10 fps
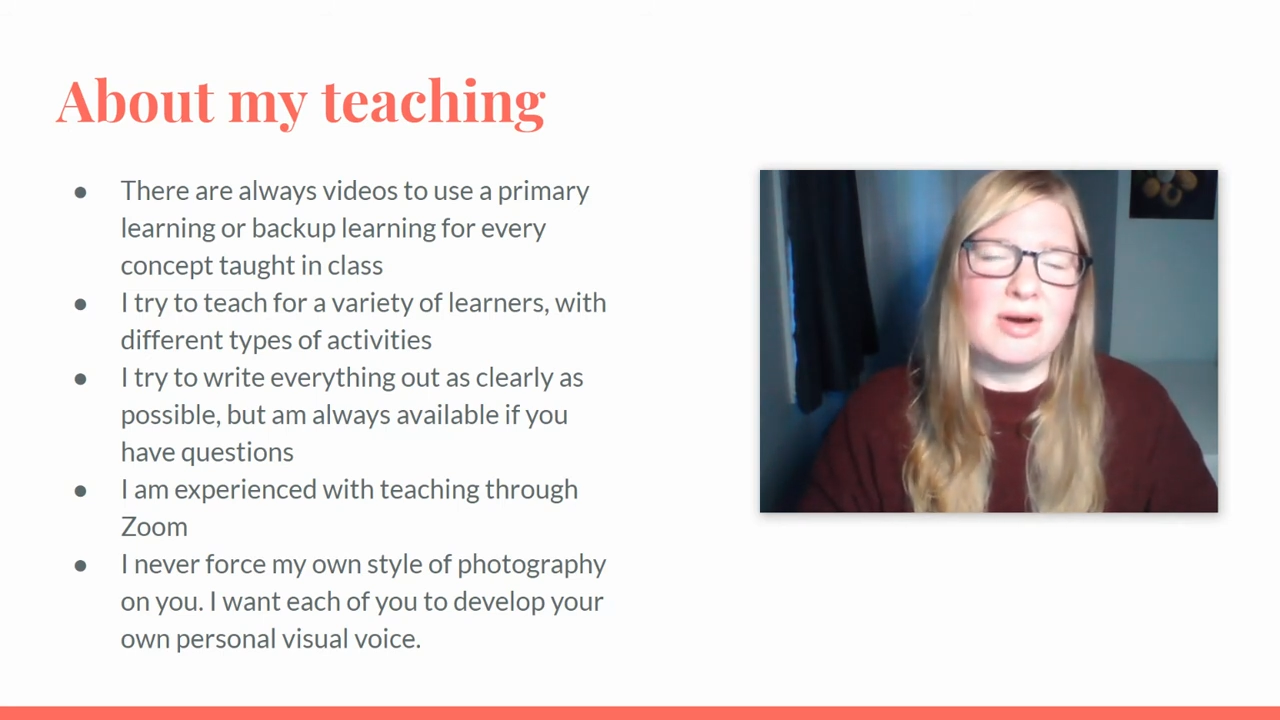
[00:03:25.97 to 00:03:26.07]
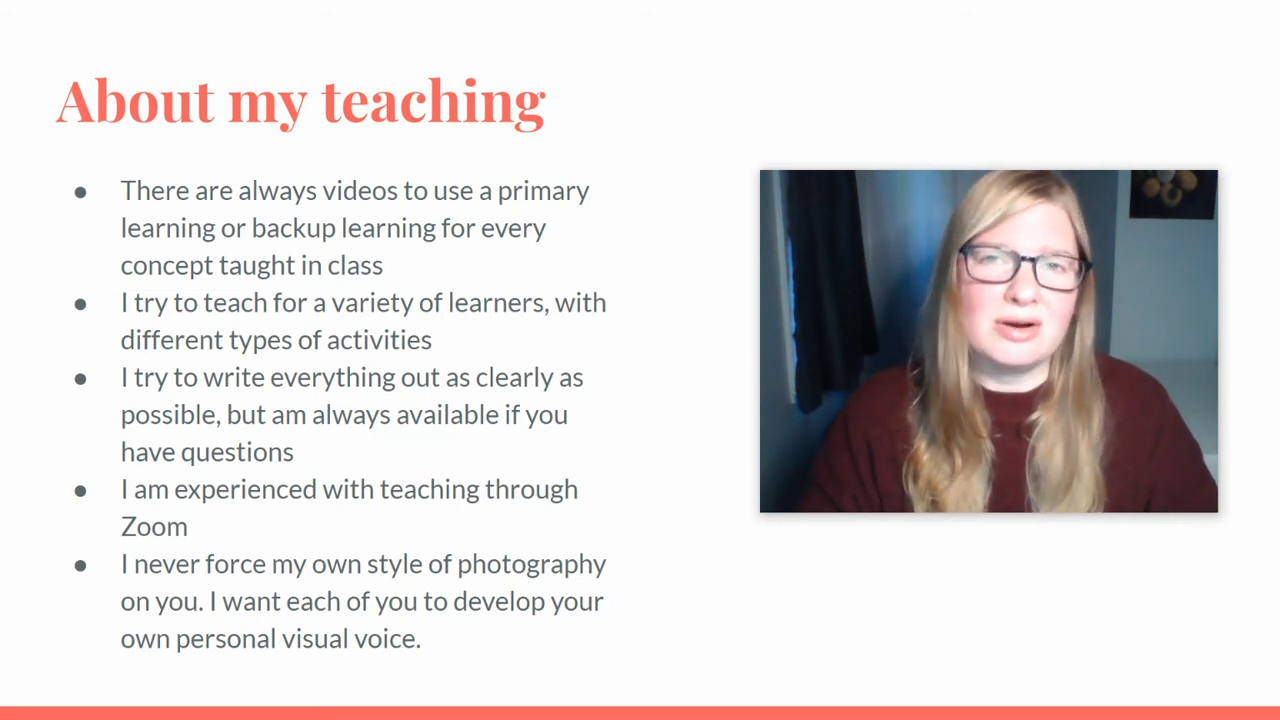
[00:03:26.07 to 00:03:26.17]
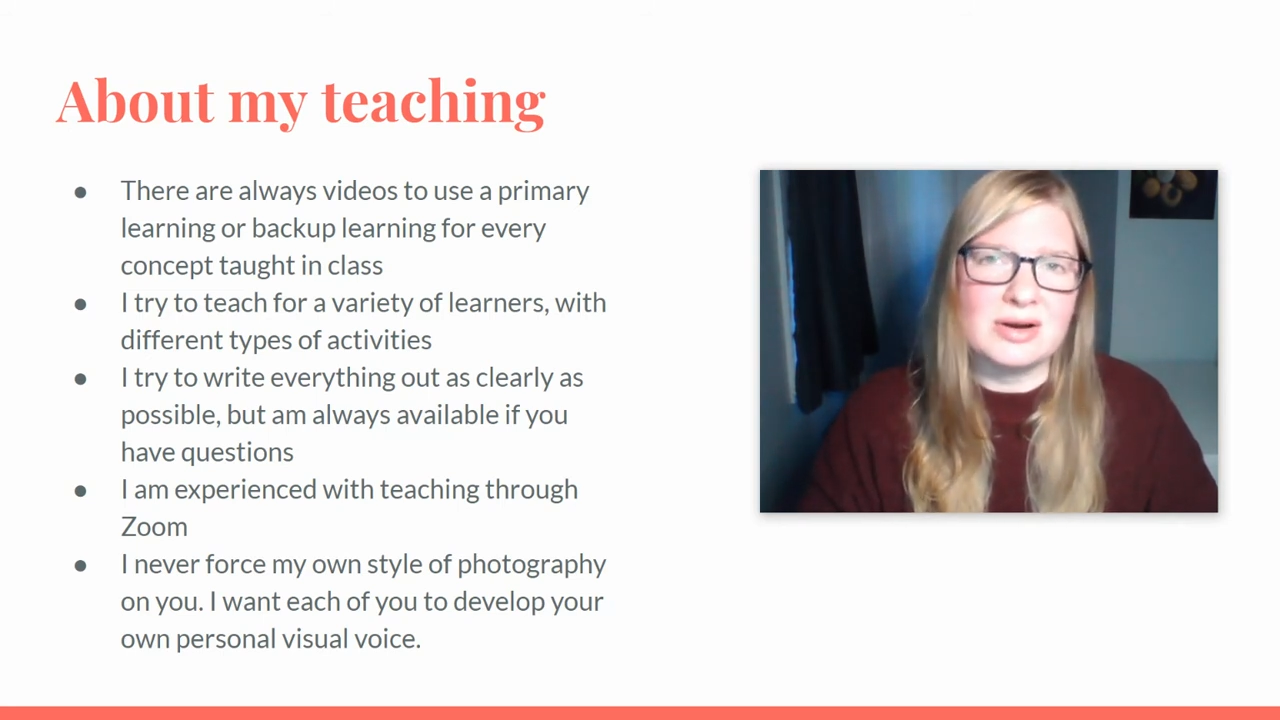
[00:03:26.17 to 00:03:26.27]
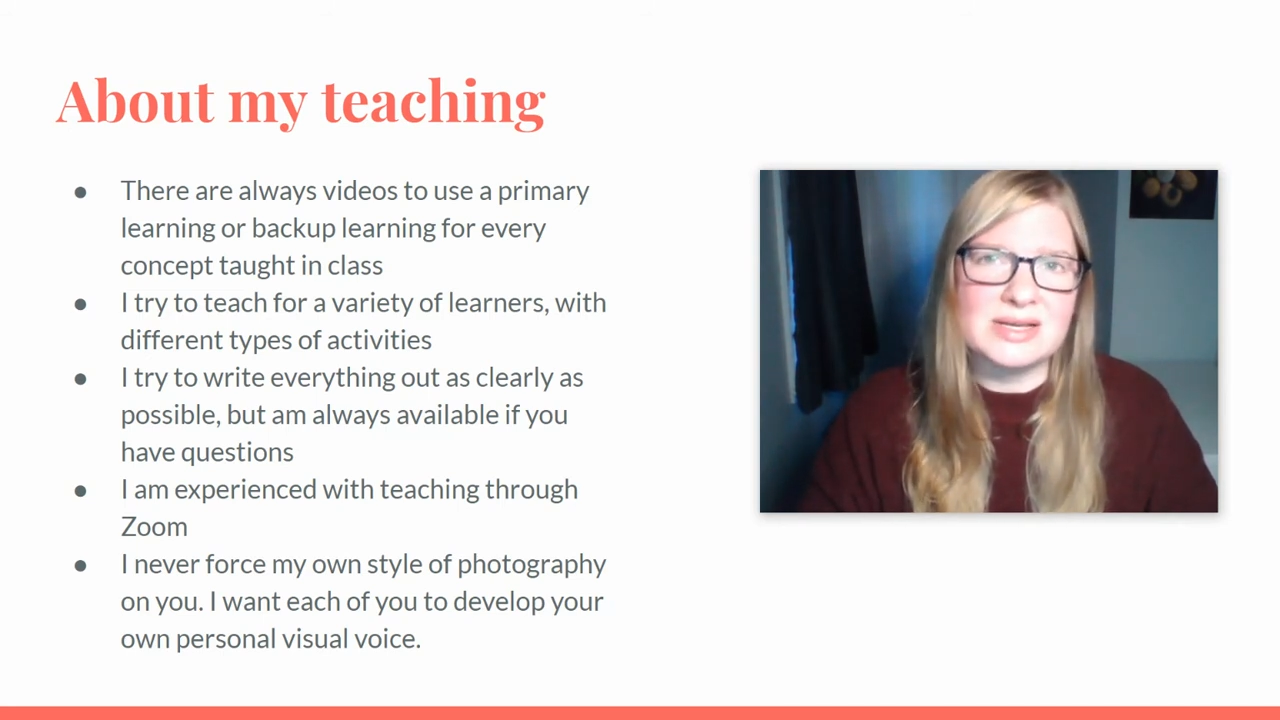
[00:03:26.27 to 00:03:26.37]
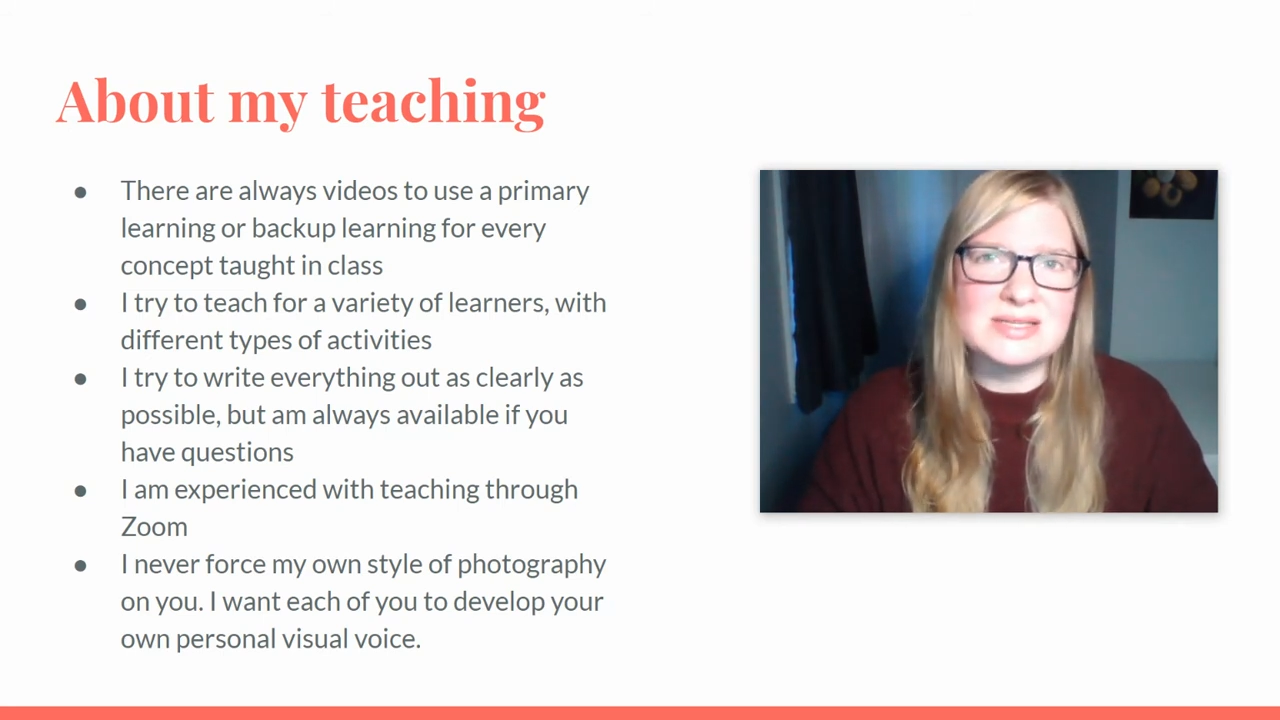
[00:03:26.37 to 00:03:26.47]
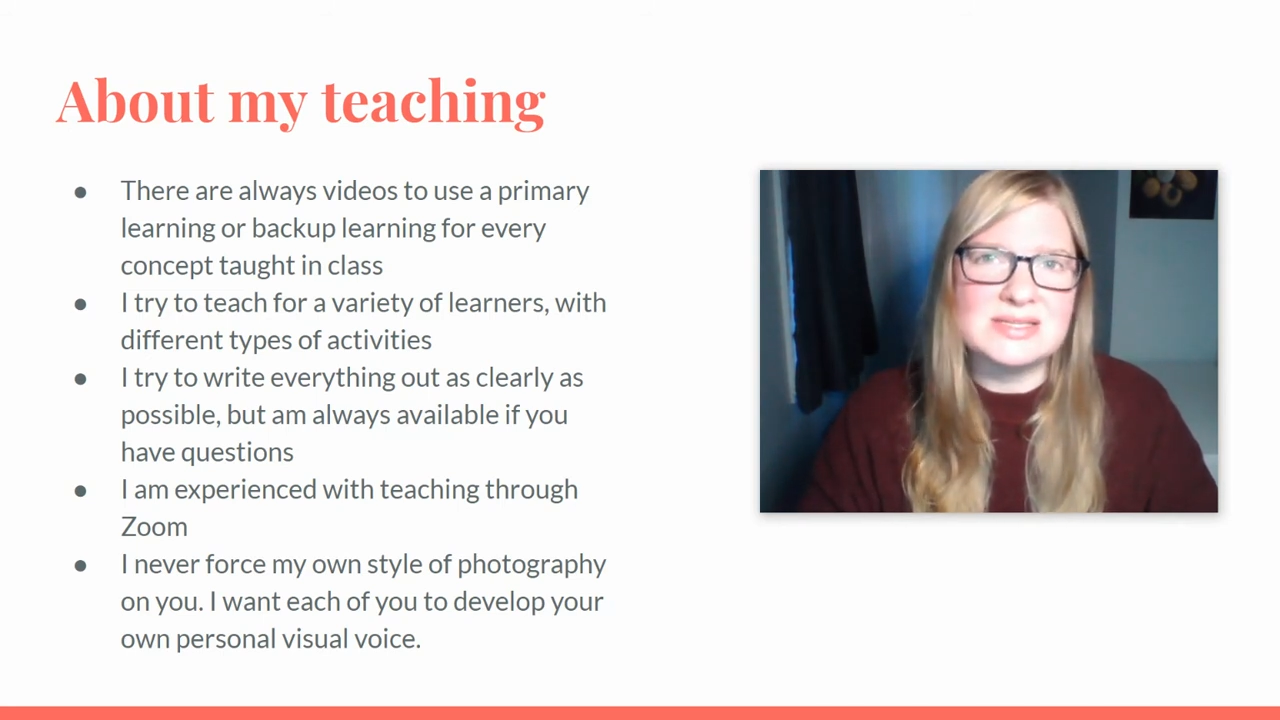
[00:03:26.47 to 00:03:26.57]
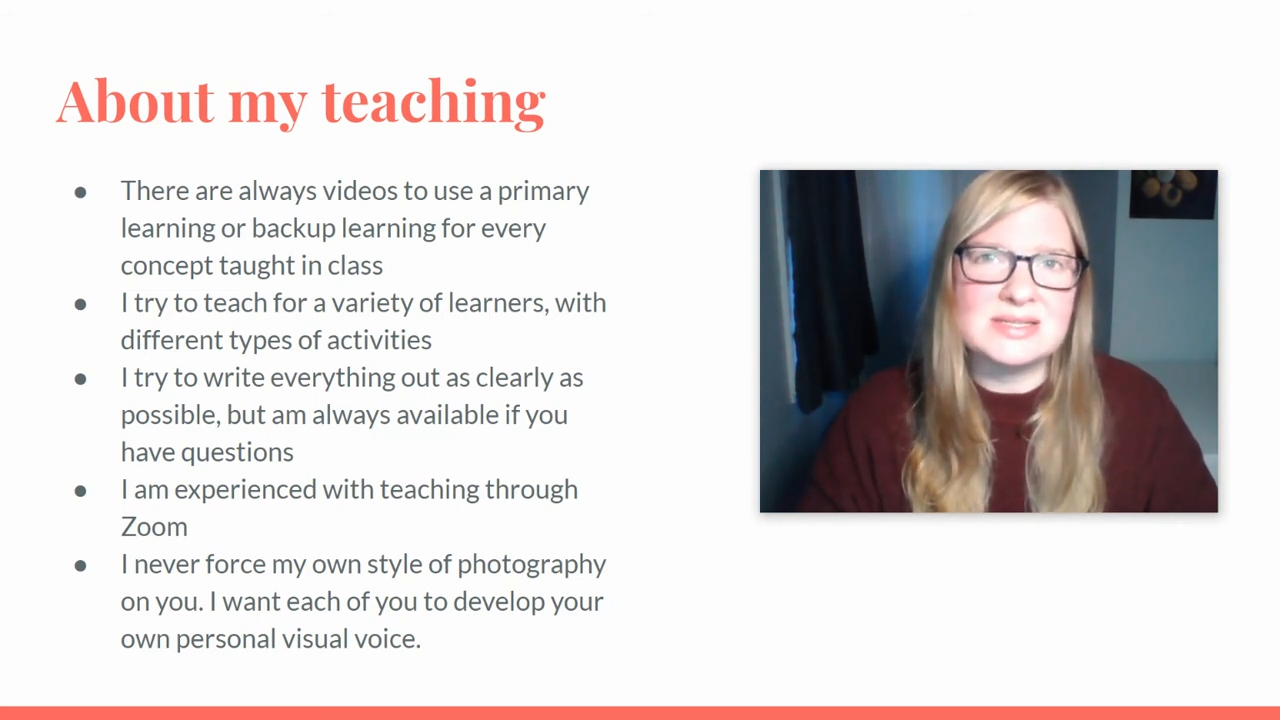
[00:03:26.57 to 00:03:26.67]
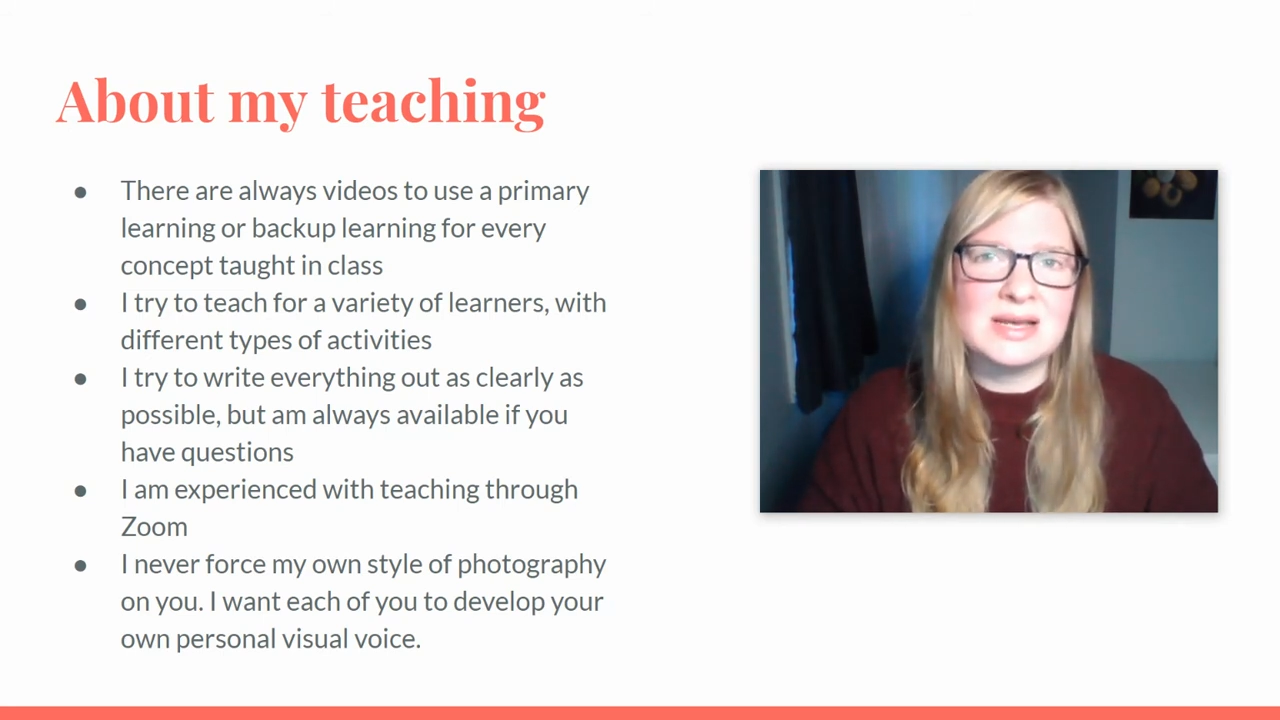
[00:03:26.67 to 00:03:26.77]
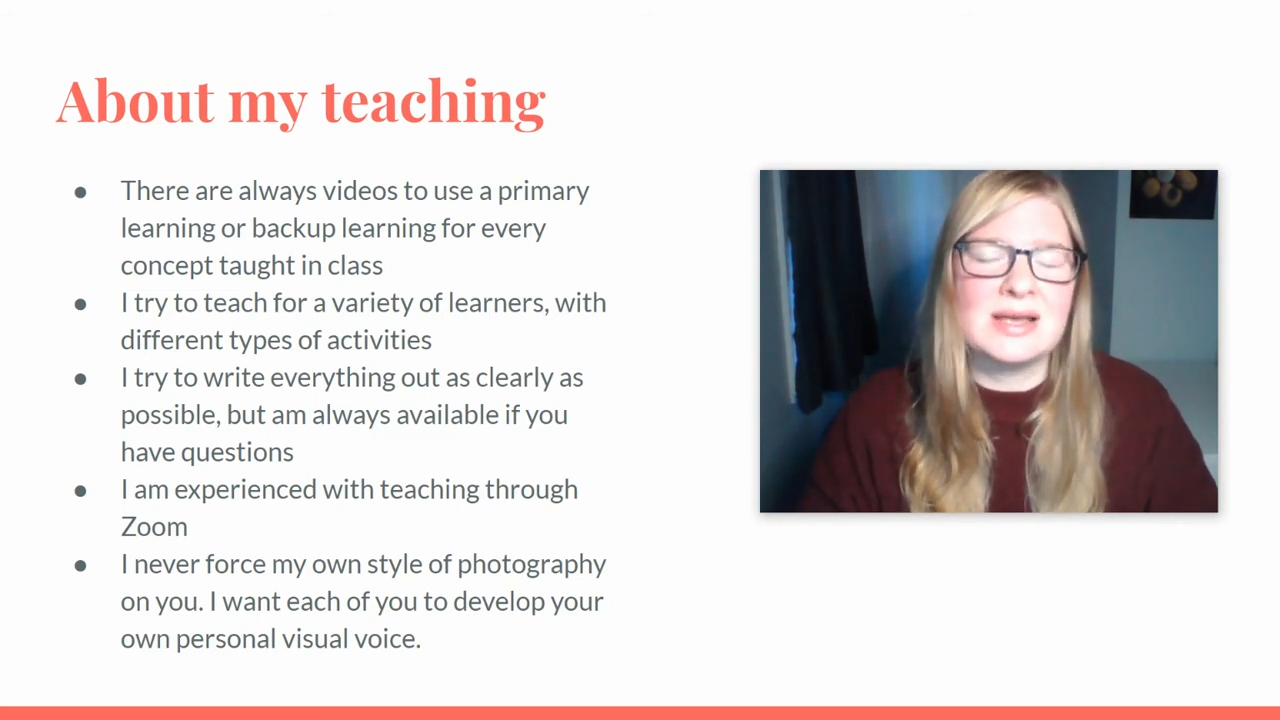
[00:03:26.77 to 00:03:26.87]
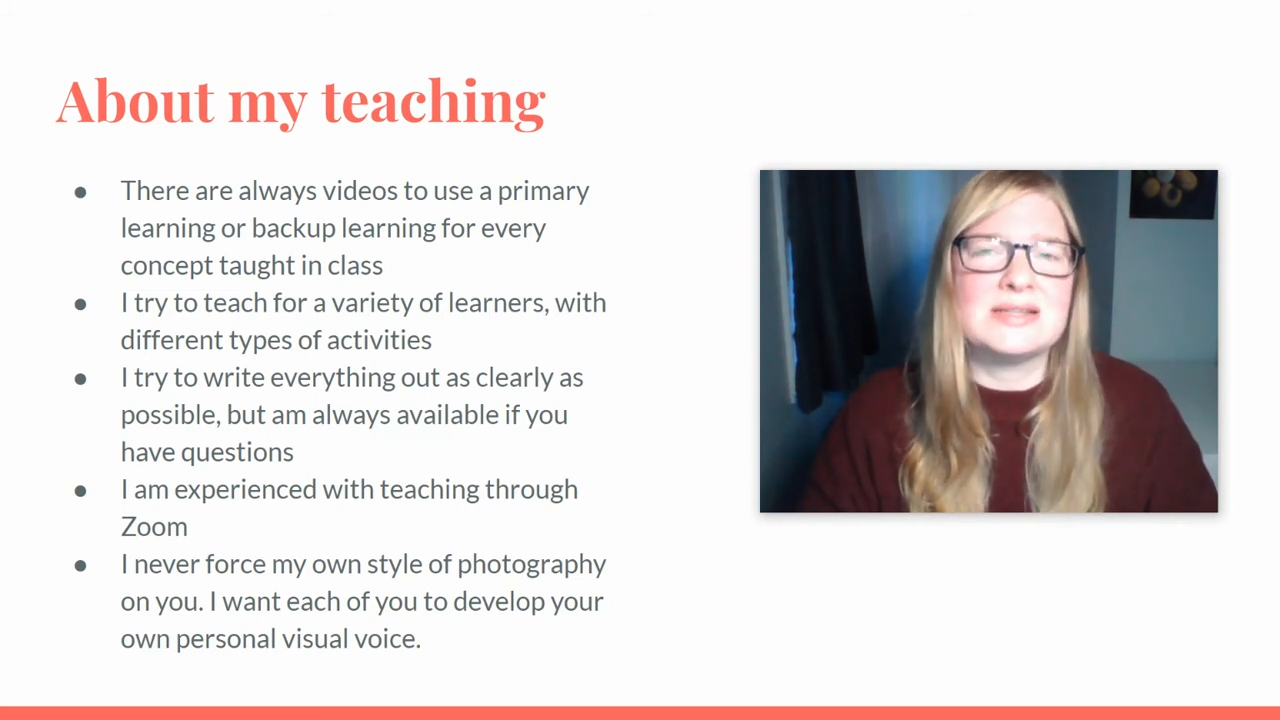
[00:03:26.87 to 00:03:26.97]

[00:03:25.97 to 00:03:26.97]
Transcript: artist